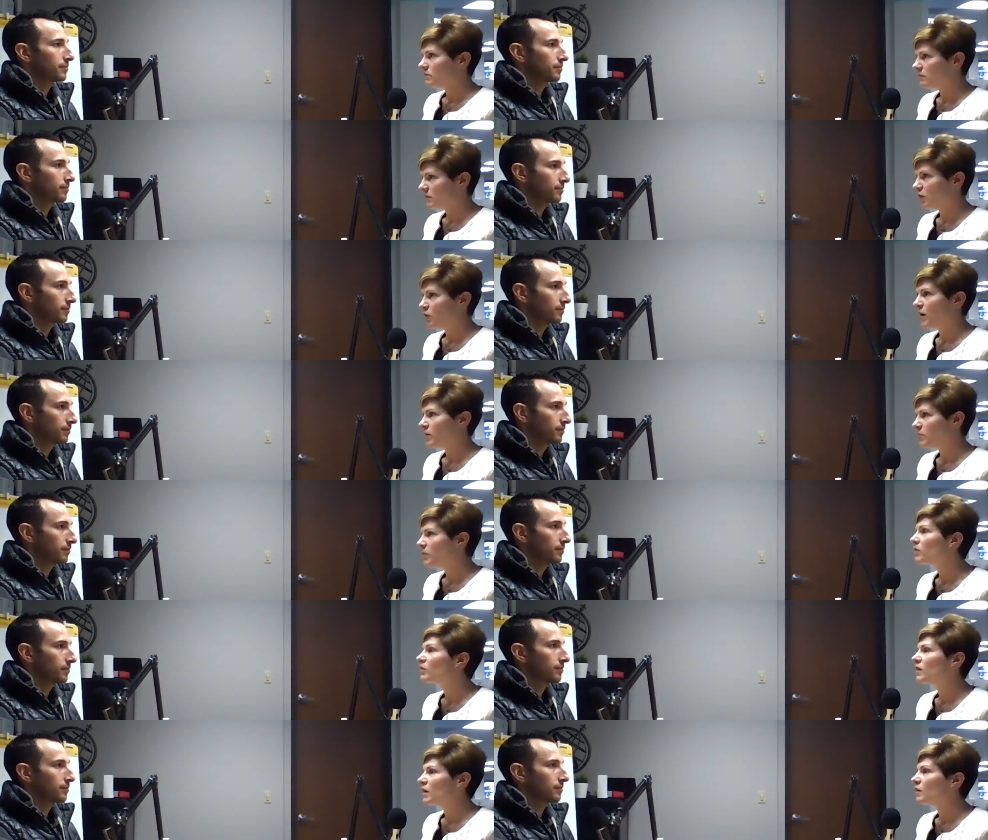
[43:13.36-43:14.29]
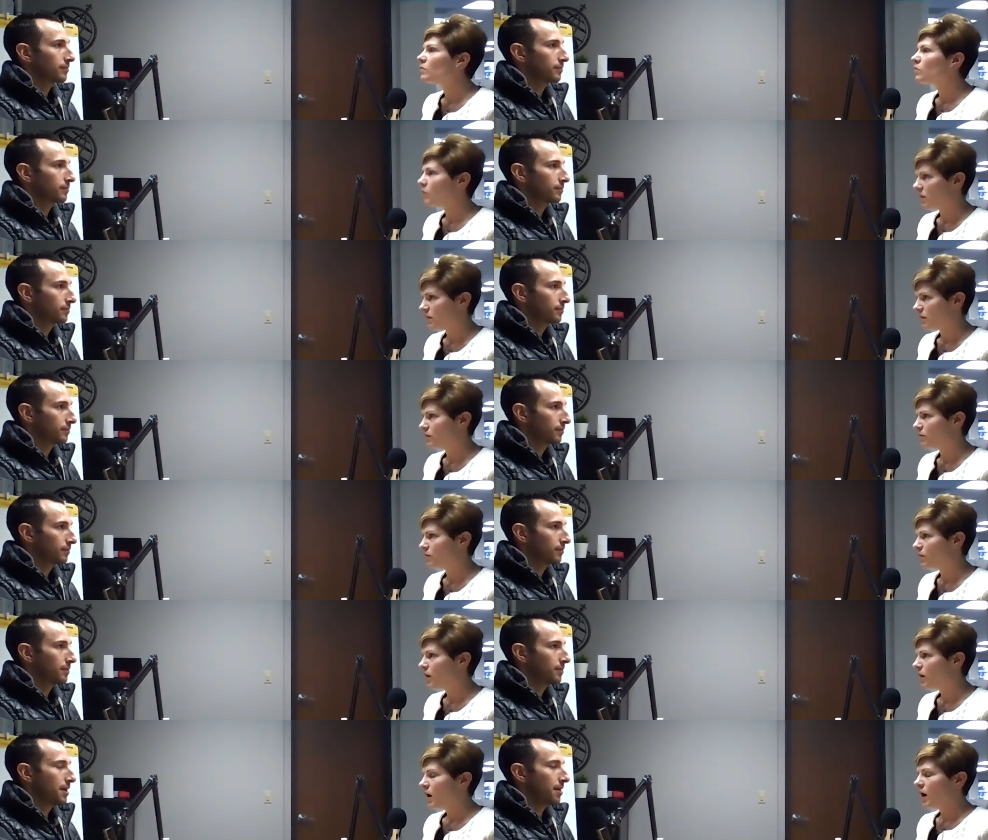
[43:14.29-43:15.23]
Speaker 1: credibility with you.
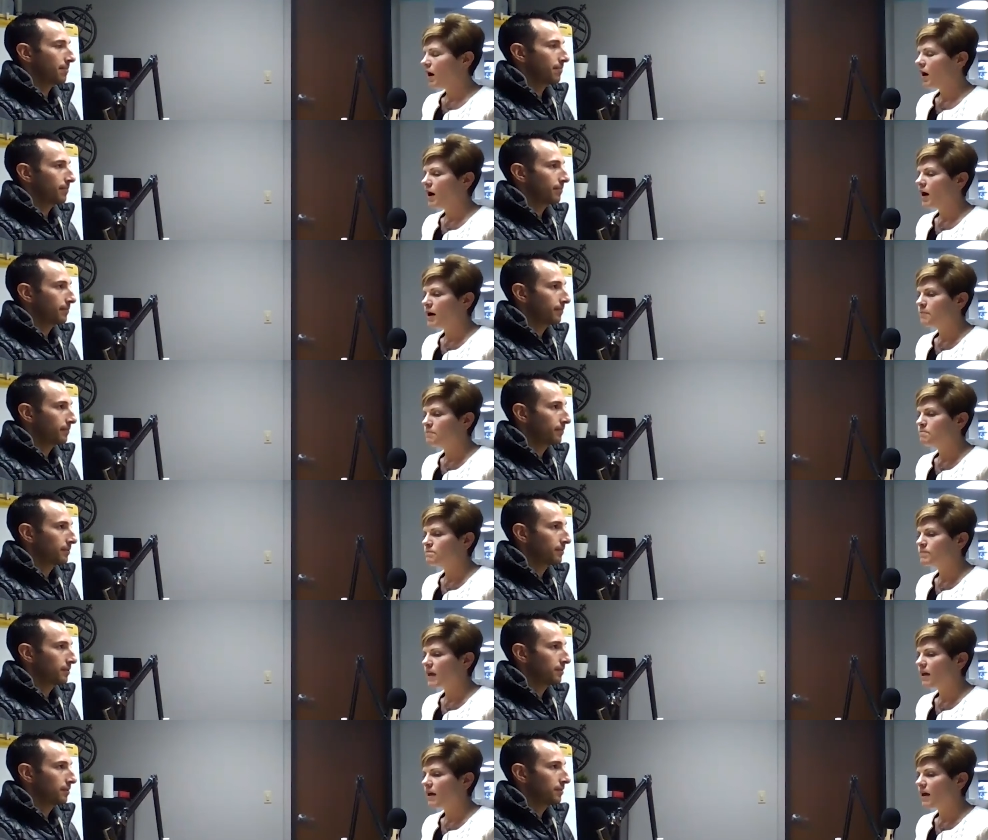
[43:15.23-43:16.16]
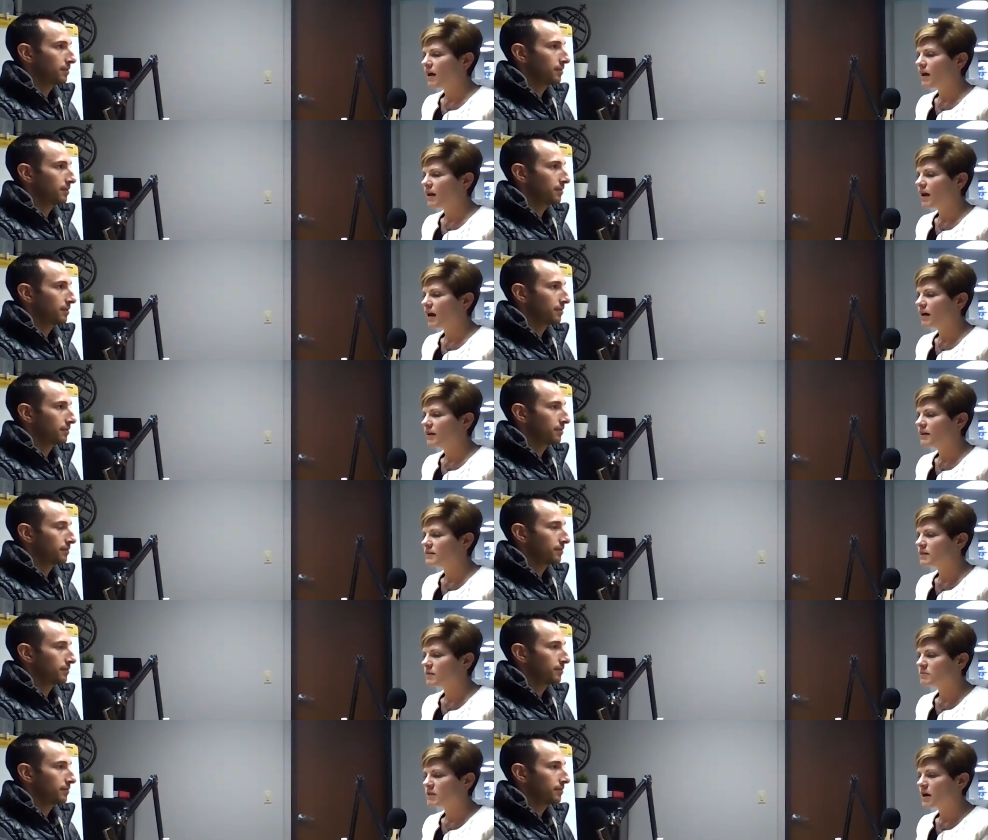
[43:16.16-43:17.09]
Yeah. Um, and I
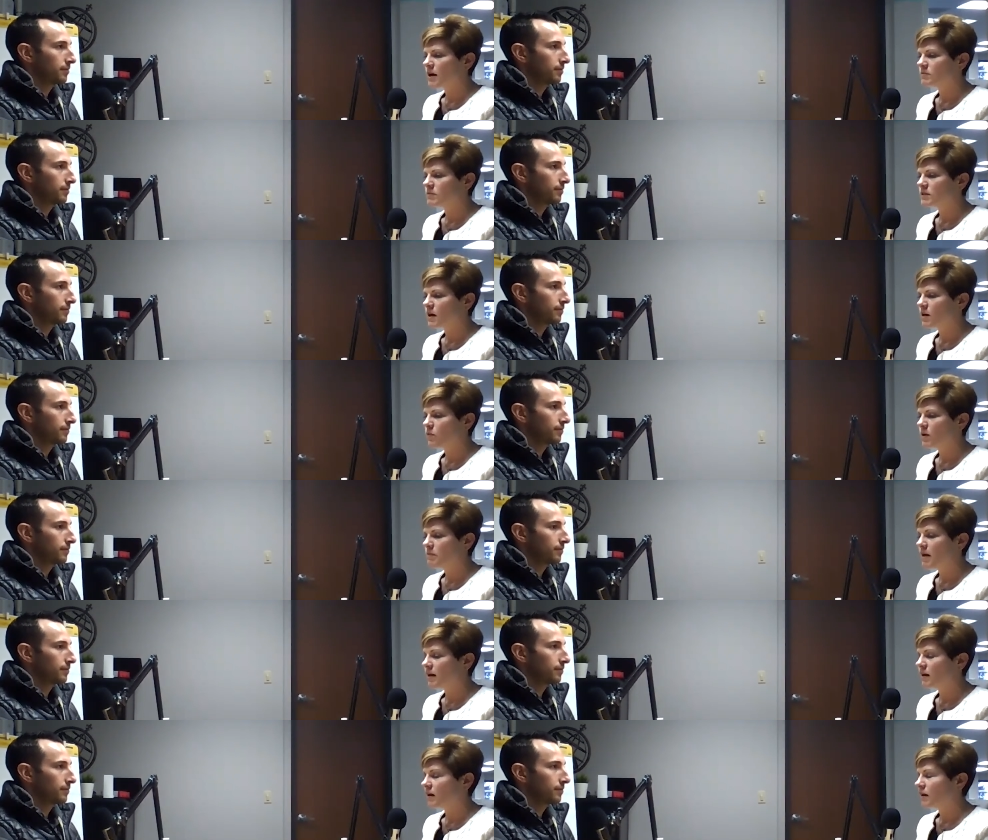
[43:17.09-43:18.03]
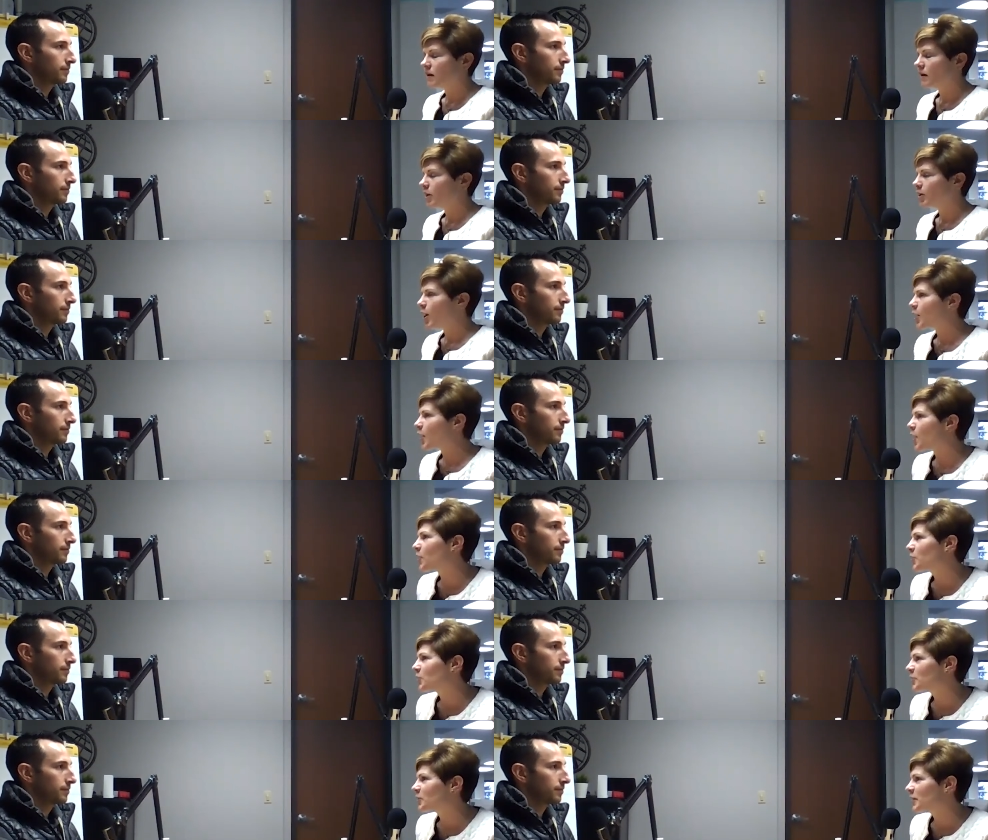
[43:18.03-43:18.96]
sometimes uh, we make it a lot
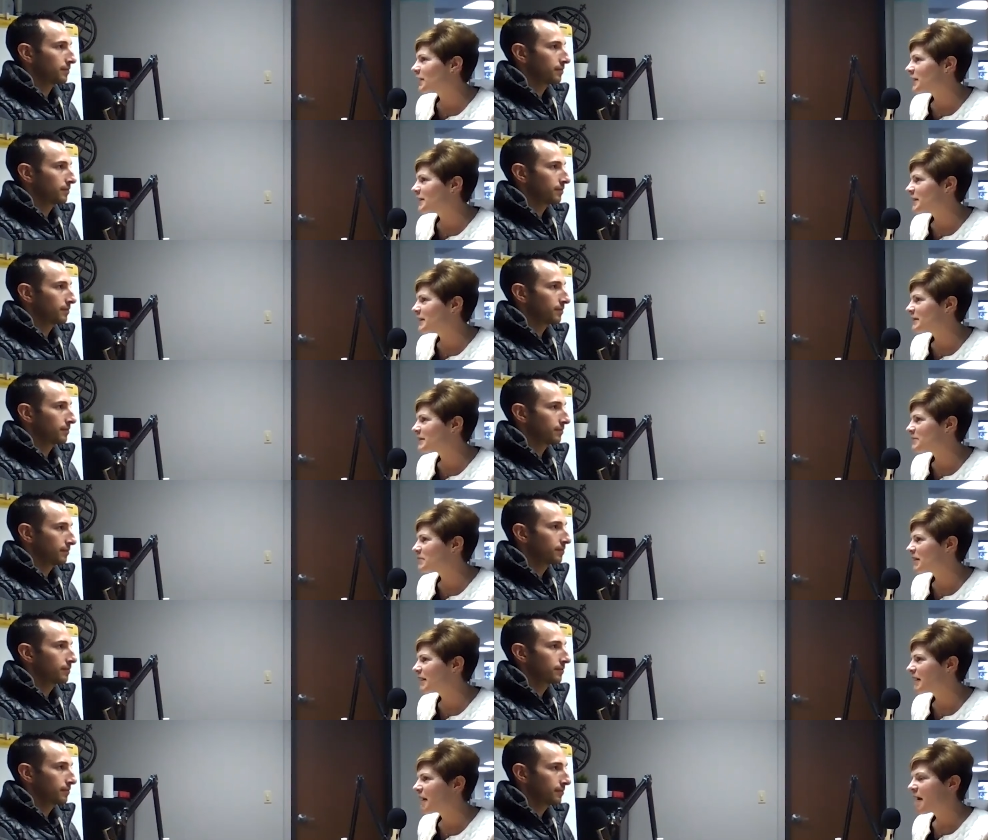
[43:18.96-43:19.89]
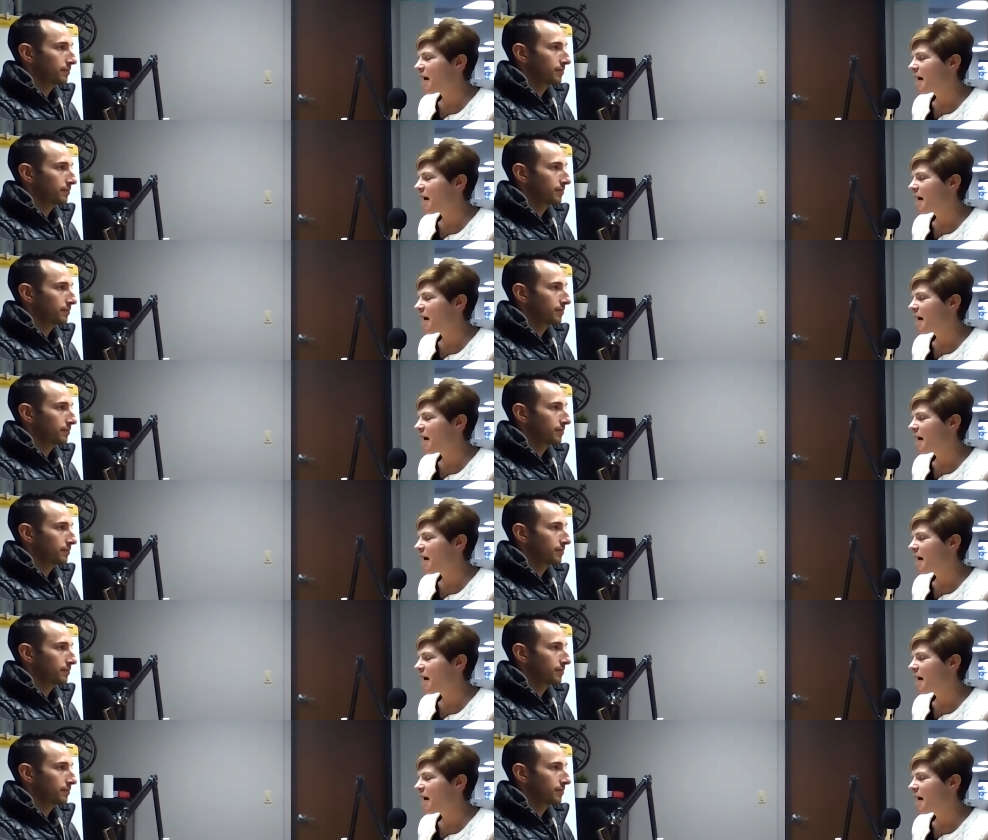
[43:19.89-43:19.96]
harder than it needs to be.